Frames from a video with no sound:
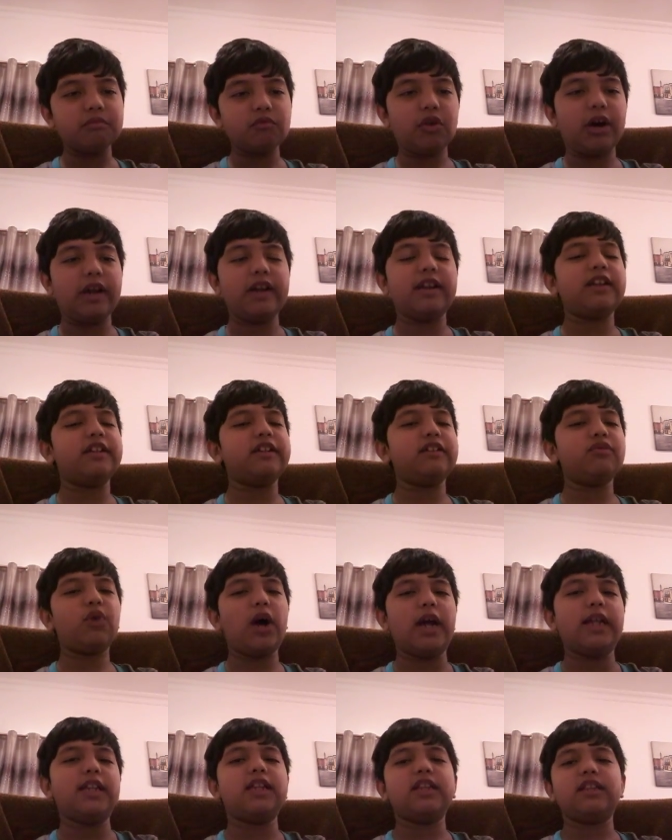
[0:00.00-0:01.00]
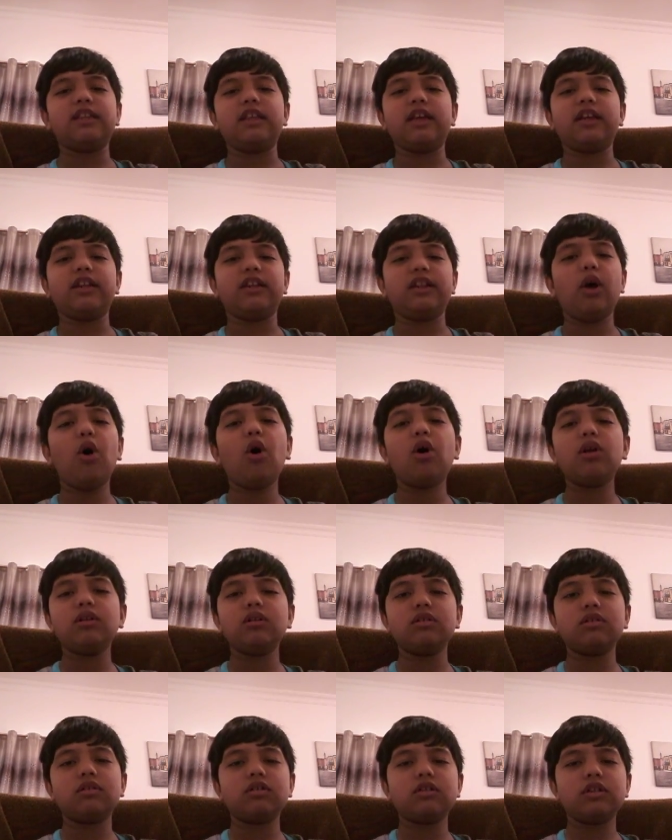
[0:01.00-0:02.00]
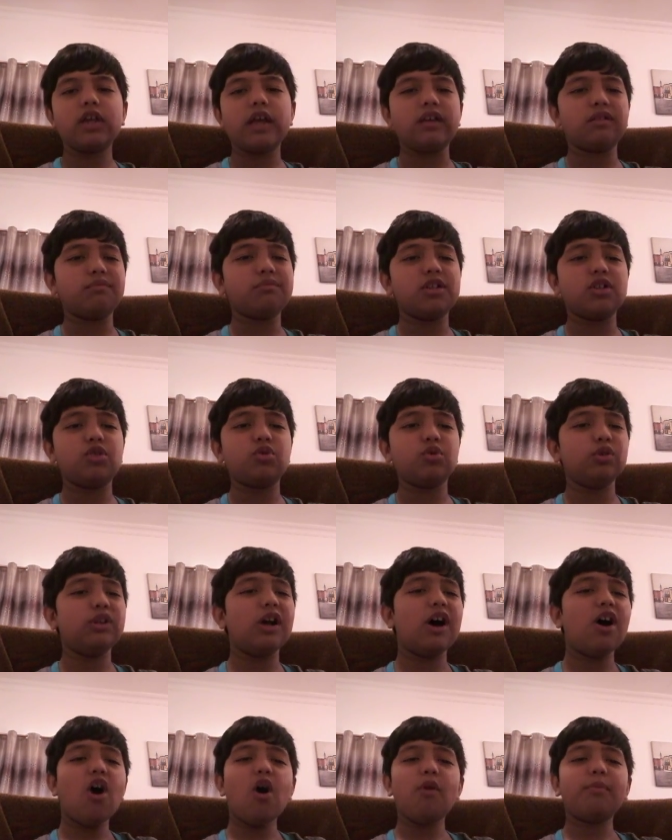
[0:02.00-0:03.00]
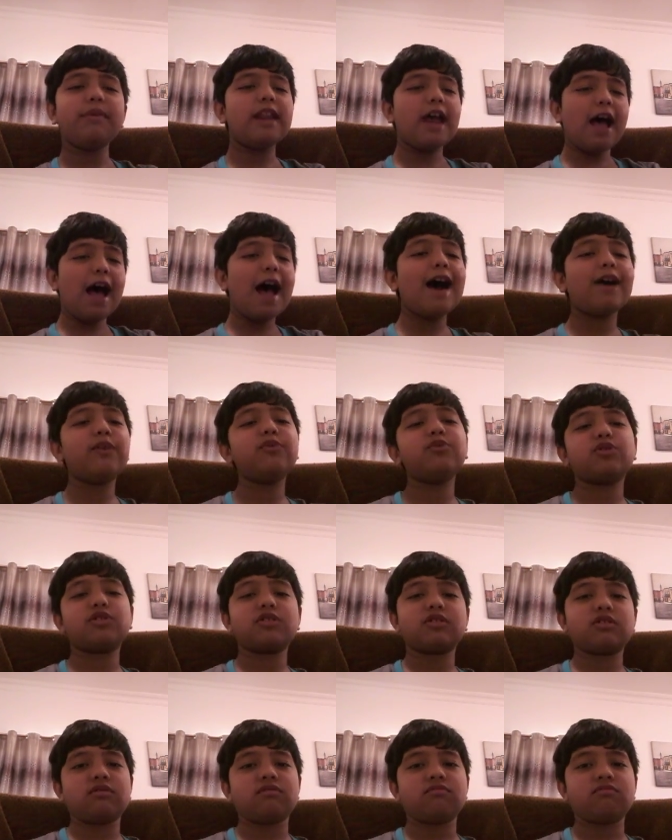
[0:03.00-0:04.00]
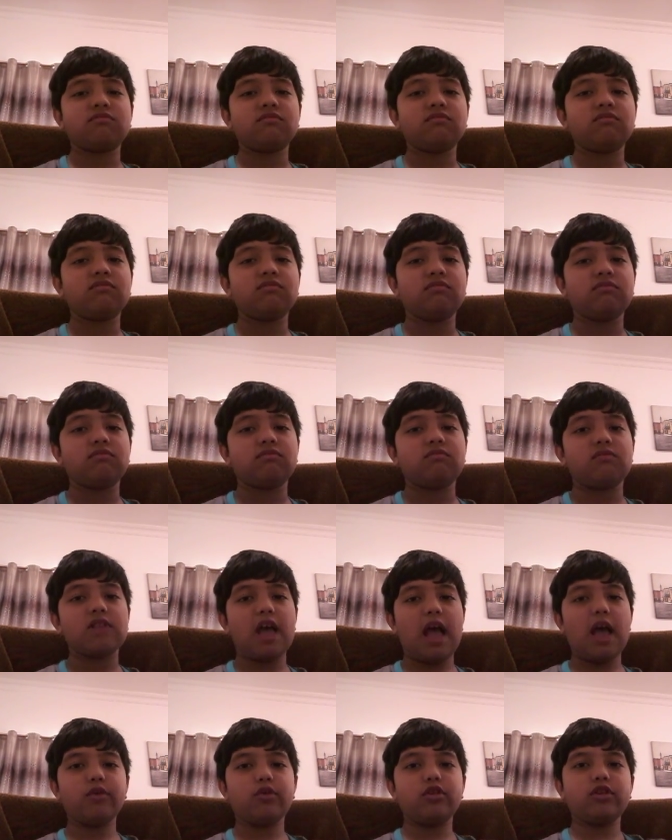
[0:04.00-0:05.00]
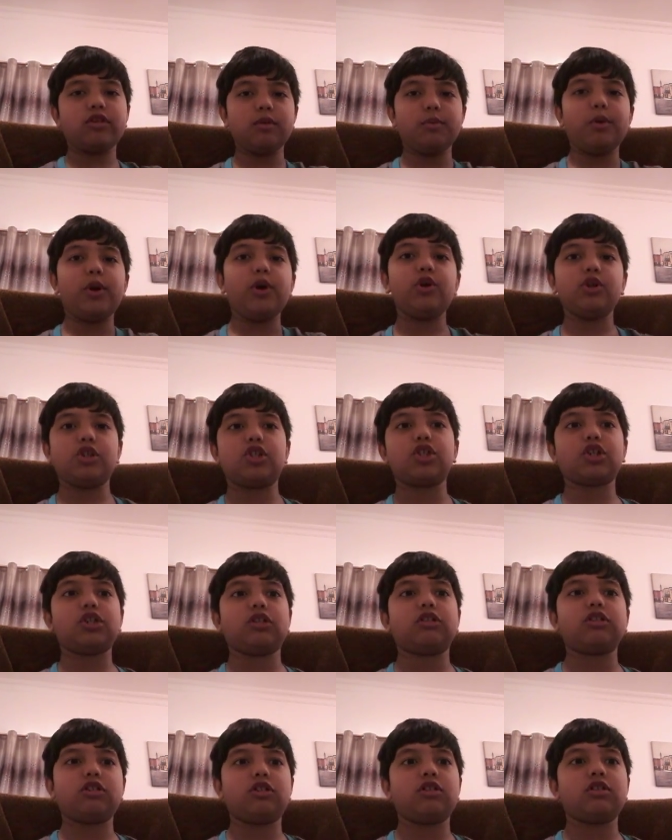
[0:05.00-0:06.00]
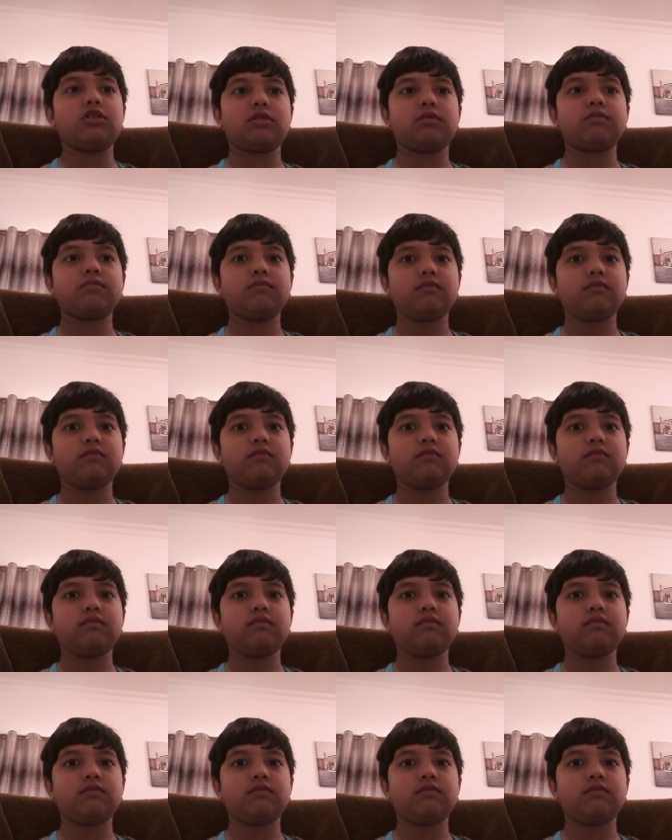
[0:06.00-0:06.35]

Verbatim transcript: Why did why did they not take me to the open house? I want to see my result.